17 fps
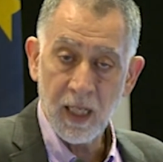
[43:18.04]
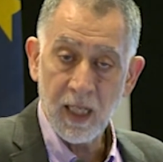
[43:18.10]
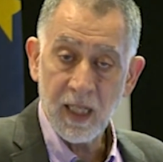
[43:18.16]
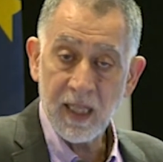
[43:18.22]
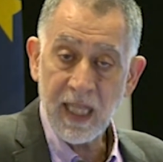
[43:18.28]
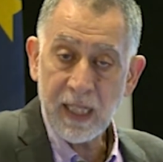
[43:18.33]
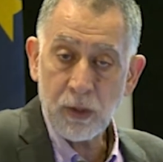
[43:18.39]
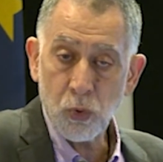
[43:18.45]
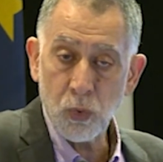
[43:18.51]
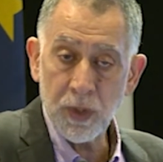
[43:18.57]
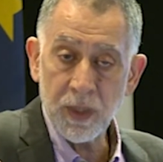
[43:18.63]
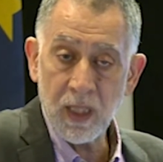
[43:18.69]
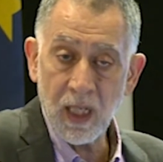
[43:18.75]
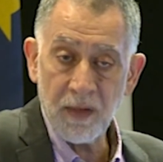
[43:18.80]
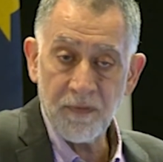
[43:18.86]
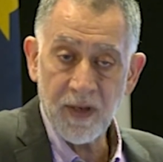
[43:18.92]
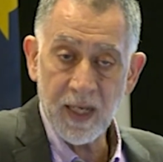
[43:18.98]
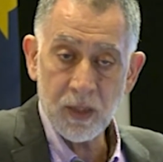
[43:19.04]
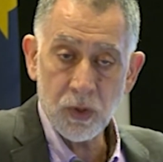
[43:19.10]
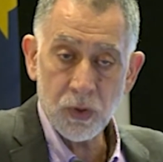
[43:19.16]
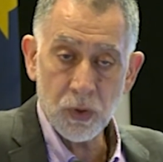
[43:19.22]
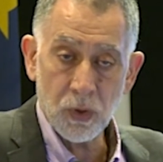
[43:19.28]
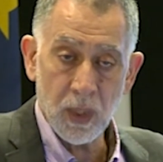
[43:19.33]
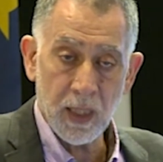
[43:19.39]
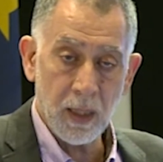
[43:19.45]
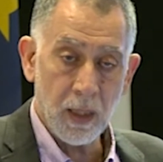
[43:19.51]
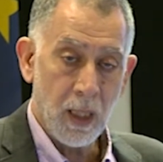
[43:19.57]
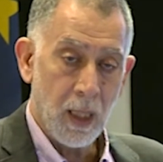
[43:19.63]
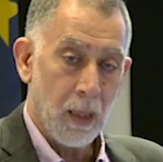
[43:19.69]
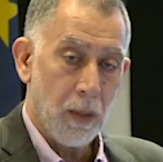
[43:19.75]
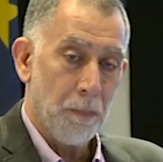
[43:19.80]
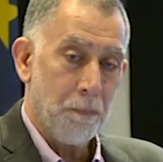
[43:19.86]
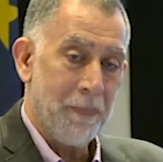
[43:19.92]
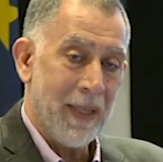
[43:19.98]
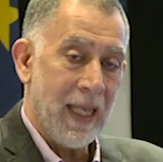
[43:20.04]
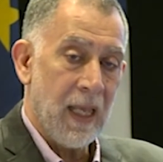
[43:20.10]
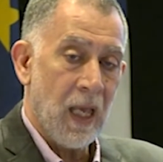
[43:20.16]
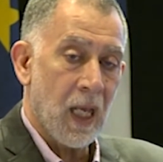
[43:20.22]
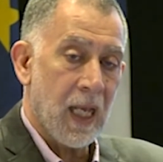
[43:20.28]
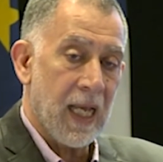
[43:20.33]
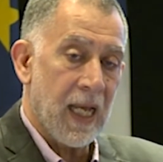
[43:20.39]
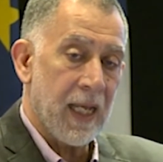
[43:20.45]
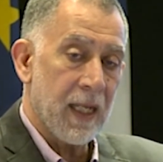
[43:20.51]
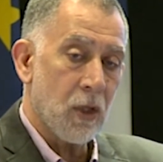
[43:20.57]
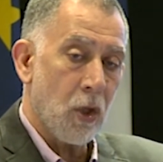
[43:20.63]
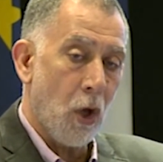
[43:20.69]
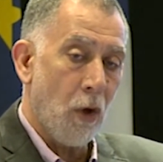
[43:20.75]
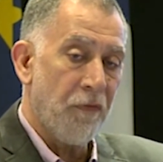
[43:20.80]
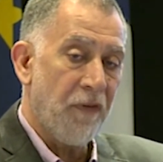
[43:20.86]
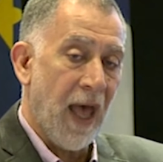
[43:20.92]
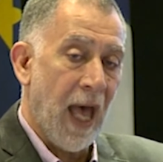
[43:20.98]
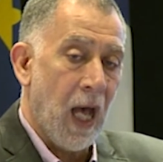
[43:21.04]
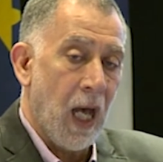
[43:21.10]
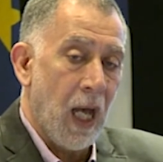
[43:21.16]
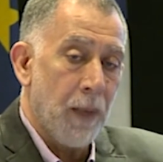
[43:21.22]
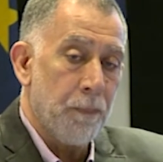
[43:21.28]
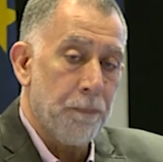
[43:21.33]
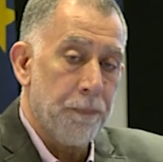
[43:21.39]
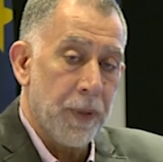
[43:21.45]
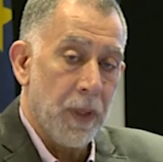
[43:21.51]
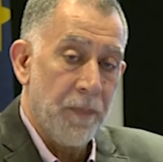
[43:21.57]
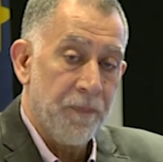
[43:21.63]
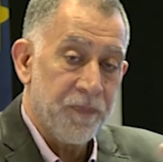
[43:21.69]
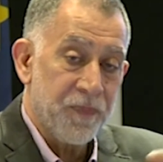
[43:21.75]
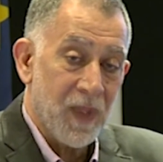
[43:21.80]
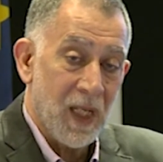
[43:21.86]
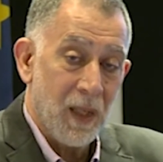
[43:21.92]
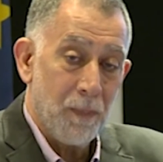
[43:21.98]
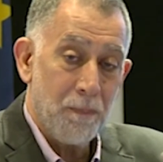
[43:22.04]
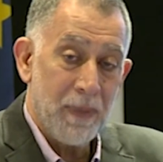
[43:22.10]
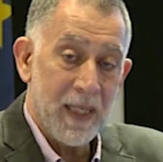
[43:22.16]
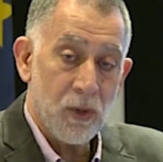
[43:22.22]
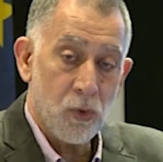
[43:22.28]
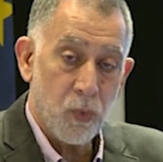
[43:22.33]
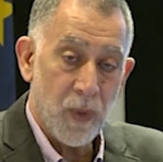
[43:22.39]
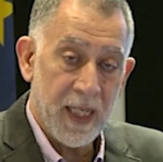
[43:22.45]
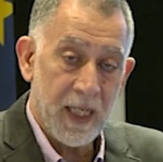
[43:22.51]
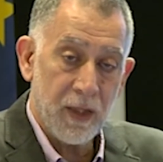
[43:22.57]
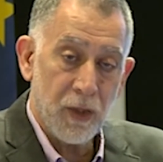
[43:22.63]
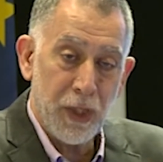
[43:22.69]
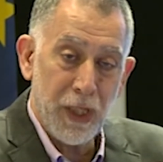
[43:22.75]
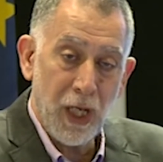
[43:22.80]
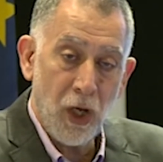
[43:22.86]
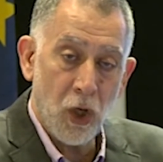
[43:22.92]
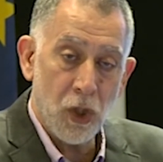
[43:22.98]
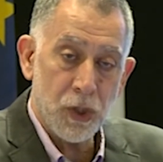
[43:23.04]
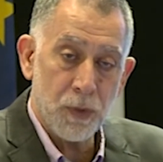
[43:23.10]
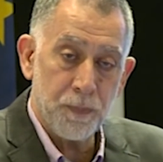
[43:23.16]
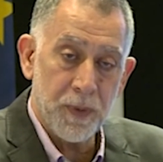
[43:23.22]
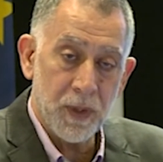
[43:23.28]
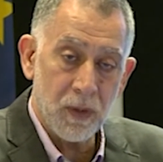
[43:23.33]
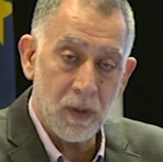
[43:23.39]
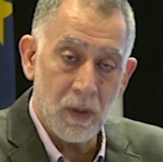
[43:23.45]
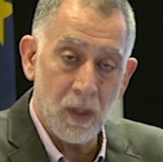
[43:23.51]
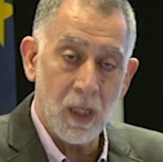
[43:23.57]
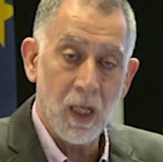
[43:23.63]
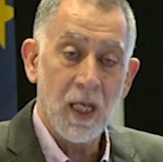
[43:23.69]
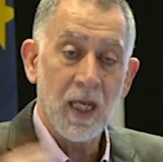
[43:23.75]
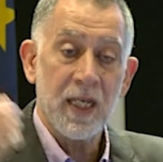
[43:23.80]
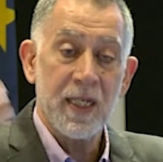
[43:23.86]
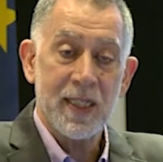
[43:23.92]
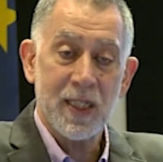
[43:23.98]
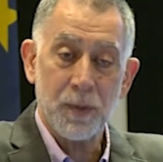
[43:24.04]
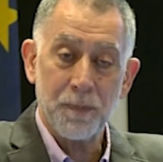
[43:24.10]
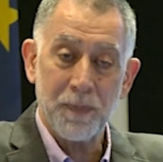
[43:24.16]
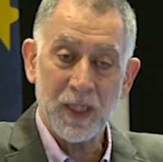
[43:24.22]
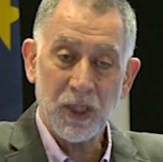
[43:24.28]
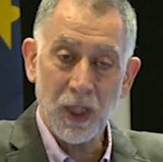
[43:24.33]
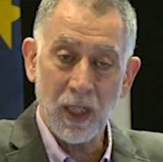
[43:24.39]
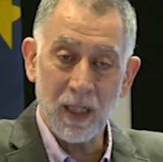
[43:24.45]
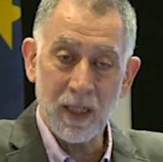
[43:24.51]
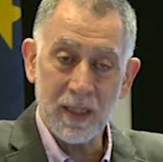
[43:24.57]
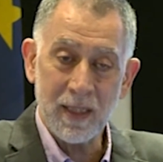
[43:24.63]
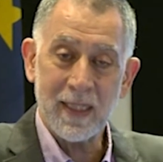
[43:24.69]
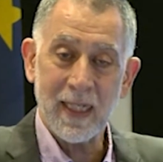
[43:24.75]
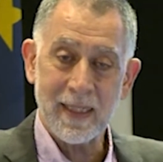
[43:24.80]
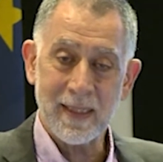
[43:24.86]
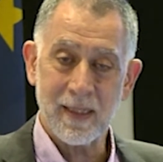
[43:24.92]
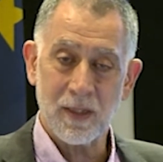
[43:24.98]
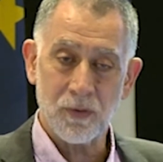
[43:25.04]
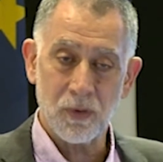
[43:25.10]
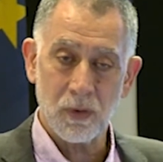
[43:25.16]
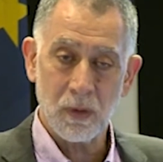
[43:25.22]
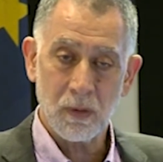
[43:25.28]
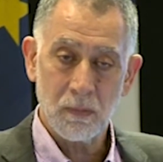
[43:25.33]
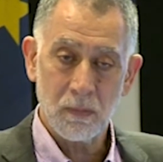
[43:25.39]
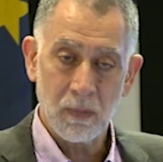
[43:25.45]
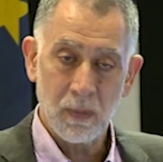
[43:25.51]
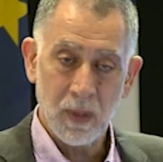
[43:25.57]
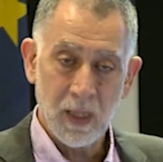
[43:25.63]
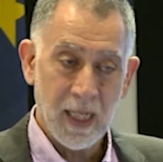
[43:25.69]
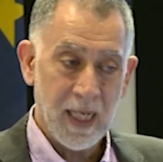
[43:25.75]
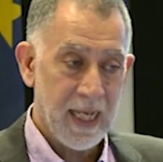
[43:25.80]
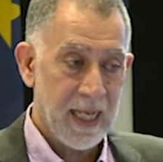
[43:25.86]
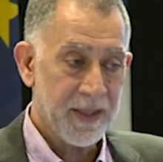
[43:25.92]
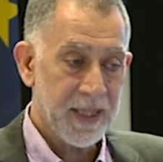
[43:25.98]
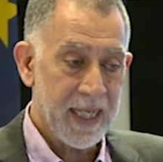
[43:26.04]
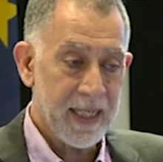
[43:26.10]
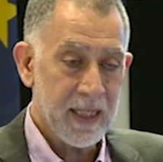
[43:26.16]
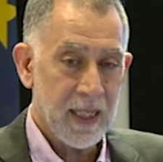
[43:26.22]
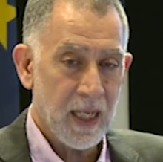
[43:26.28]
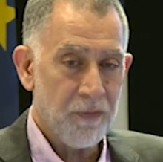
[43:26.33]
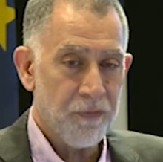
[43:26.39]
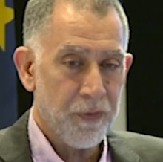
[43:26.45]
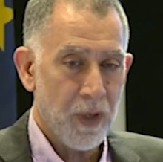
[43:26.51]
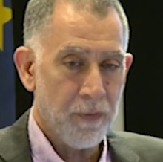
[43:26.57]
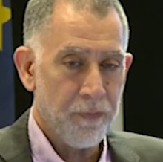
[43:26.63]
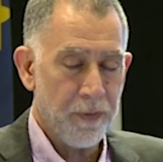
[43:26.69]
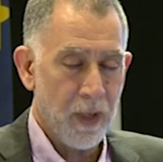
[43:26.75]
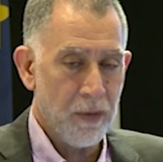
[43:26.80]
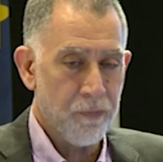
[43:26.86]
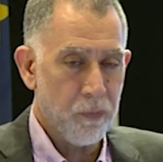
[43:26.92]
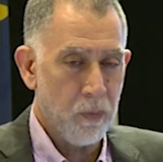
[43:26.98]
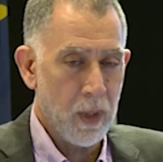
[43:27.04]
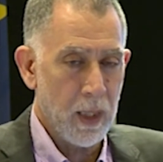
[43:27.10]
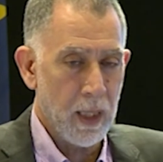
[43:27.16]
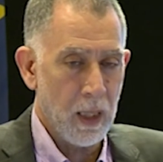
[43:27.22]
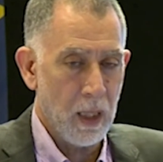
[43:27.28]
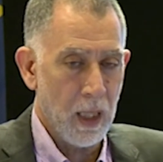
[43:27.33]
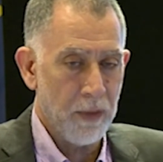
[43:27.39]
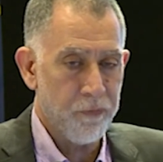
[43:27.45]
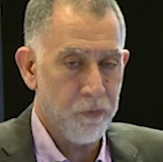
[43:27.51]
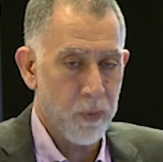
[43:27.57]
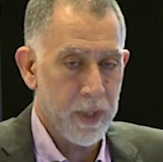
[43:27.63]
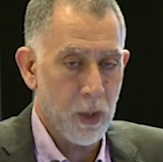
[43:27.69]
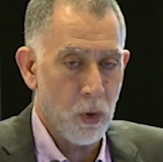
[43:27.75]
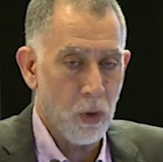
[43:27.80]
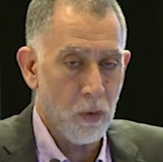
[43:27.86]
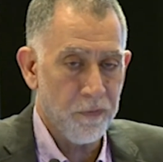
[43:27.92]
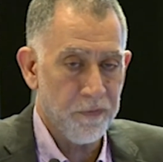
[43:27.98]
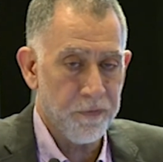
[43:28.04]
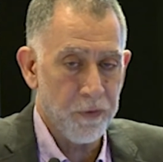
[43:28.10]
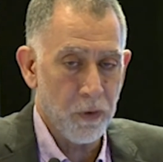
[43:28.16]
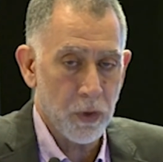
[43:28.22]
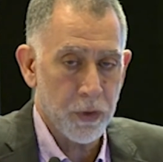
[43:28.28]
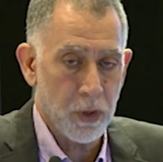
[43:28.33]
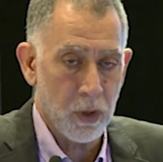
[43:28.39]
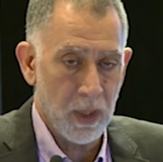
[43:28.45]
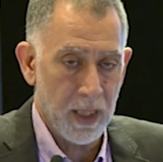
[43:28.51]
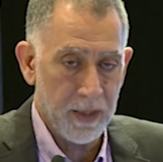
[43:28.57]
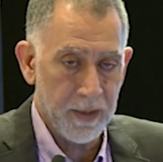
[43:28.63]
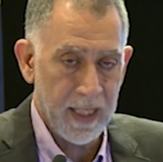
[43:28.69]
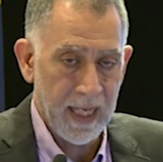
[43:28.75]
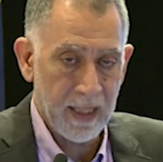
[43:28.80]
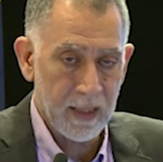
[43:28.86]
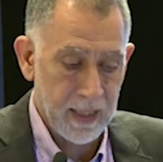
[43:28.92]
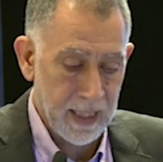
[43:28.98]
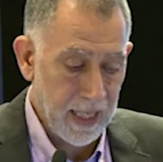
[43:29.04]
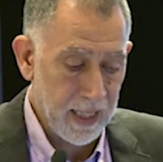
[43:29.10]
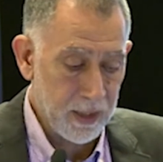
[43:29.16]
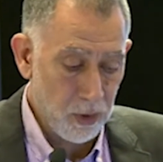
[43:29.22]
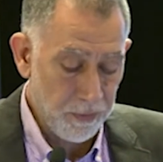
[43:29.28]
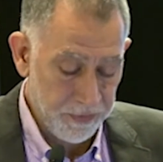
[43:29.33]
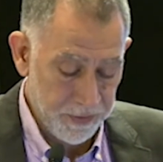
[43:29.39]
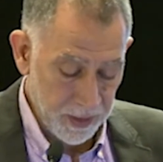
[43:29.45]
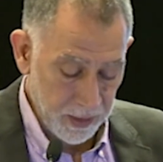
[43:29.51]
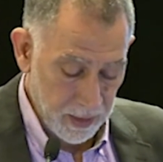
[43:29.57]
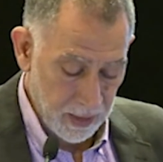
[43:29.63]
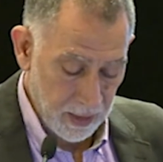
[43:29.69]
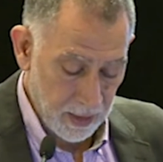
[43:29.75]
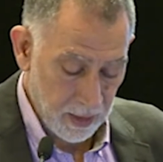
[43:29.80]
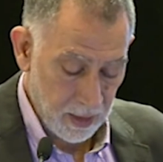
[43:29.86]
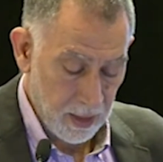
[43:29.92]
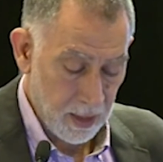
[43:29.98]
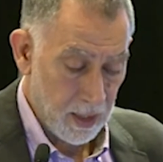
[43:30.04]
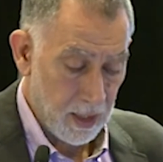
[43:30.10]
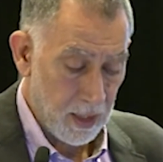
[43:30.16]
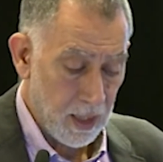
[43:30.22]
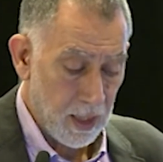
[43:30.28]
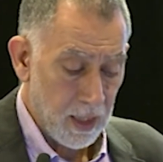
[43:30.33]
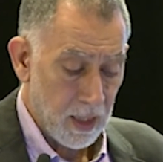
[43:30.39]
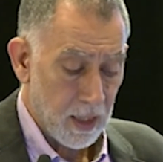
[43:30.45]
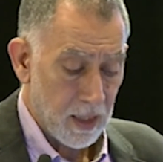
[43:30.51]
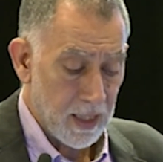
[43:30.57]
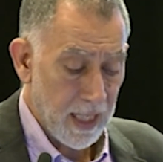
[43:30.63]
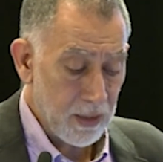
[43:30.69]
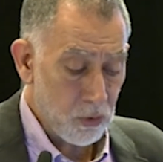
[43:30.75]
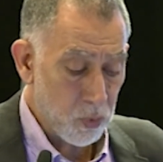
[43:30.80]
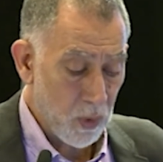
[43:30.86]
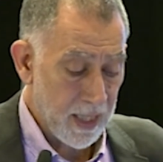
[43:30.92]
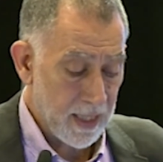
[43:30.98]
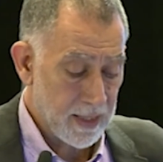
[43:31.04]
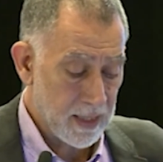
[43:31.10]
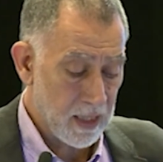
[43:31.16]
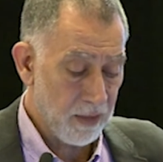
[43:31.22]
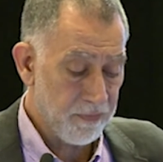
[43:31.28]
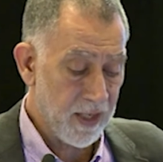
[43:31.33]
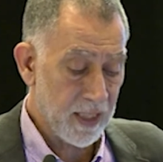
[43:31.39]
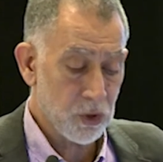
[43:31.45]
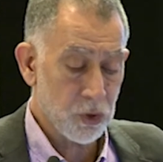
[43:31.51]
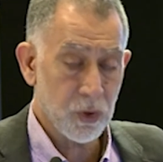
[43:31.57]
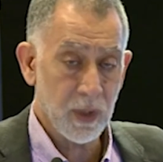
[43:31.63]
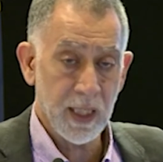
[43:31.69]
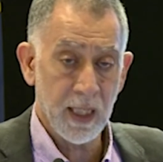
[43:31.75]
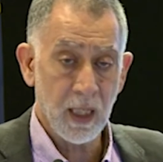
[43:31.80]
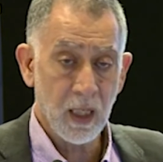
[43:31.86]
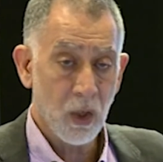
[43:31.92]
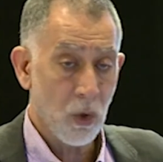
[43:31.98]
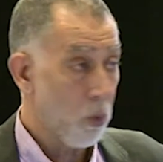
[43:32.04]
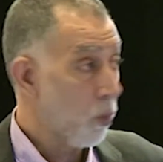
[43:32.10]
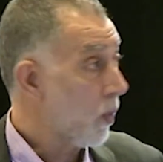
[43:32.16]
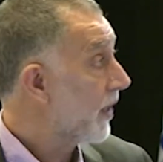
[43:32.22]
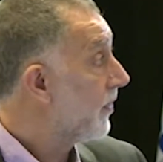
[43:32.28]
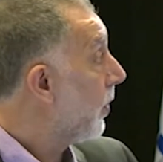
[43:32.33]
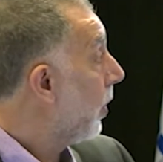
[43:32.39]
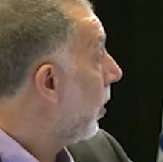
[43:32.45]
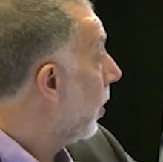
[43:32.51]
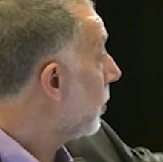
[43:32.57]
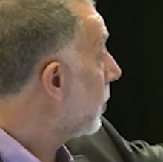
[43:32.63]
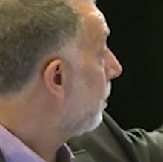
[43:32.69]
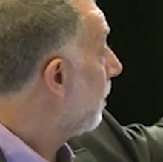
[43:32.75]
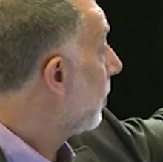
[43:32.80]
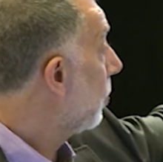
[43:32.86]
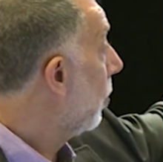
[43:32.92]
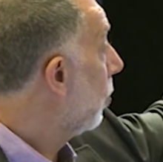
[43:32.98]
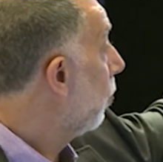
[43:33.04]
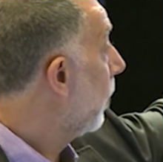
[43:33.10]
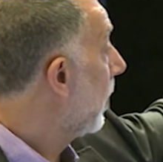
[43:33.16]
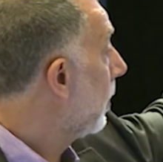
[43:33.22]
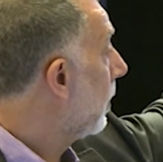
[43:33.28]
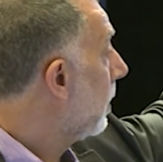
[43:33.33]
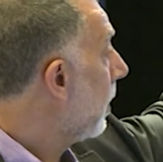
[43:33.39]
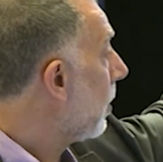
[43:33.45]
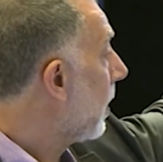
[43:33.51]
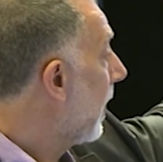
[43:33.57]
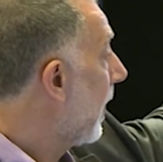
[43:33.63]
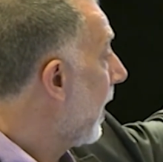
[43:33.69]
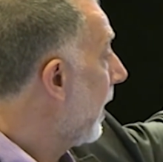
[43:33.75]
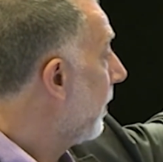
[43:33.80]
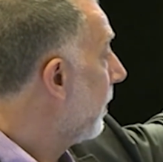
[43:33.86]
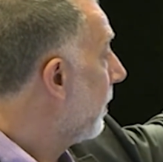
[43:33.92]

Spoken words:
that would eventually be a kind of hub between the hospital, specialists, etc. And then if we go further in that kind of thinking, that was eventually what the hospital would look like.